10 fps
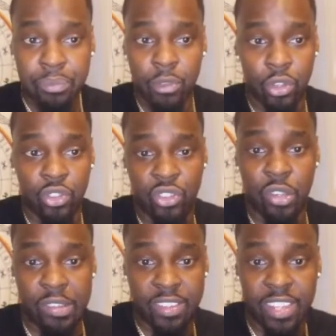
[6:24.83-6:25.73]

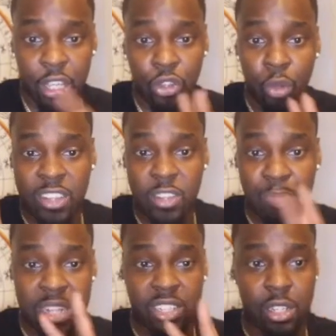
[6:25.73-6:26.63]
Seeing you
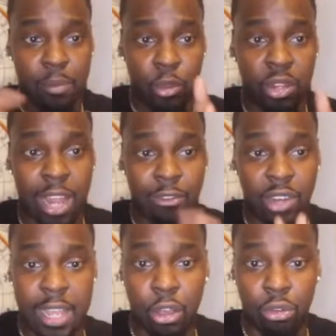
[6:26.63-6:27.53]
express, communicate,
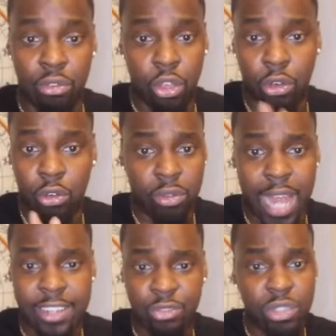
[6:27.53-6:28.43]
relate your
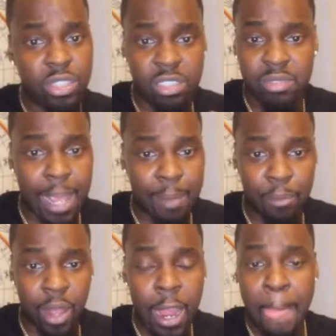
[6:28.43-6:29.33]
knowledge and wisdom some type of
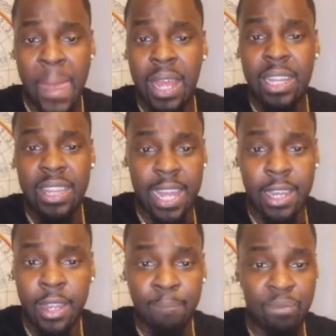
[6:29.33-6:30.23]
way.
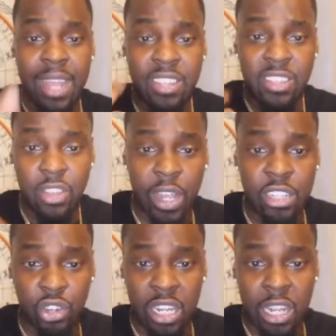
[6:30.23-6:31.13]
Then they so
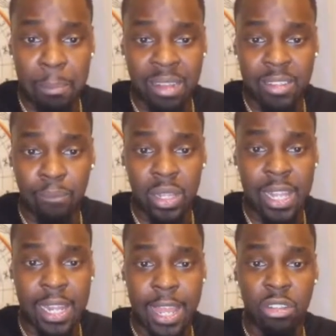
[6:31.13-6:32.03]
intrigued about something.
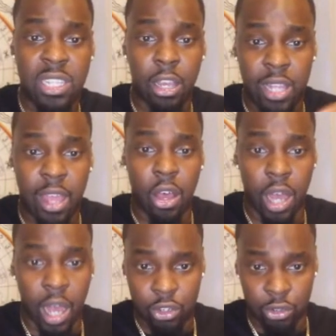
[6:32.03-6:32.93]
Then they go tell their
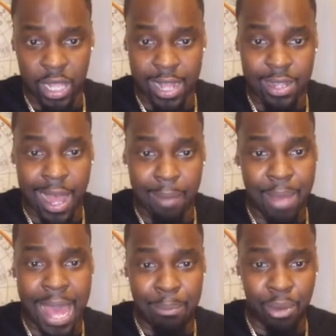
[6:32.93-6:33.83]
uncle that got
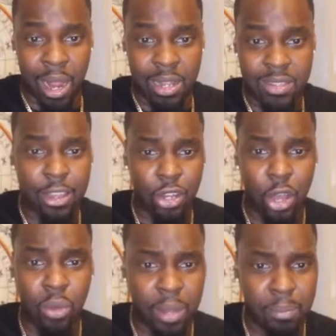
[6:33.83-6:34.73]
mad bread. He's like, you
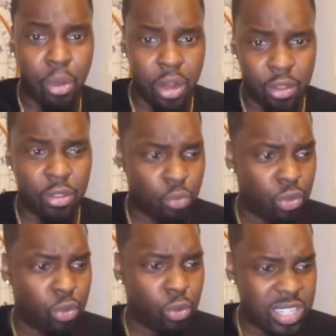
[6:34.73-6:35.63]
know what?
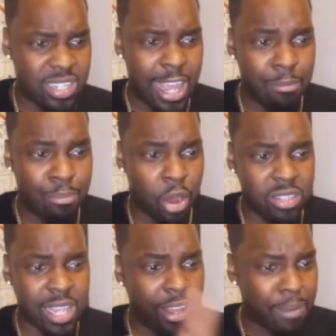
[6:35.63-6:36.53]
What's his name? Boro,
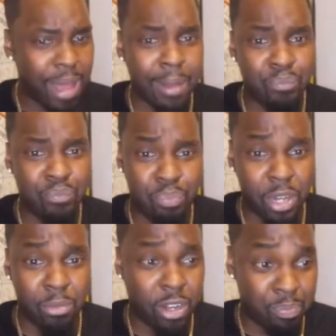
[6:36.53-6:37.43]
tell him I put
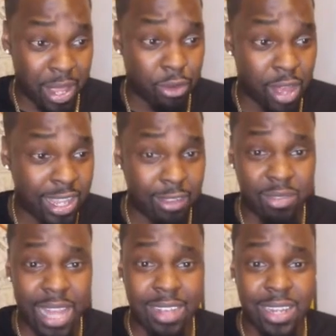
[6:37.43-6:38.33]
him on the payroll. I'll give
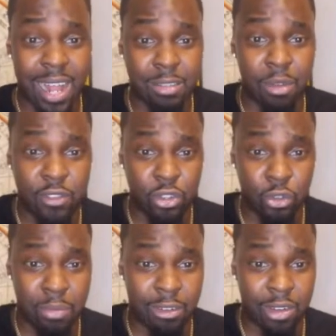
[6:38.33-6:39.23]
him $1,000 a month to do
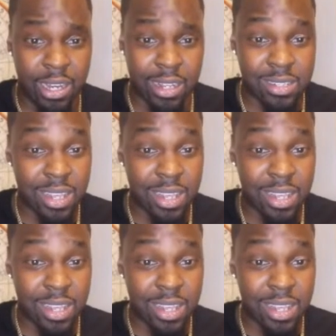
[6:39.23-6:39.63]
my readings.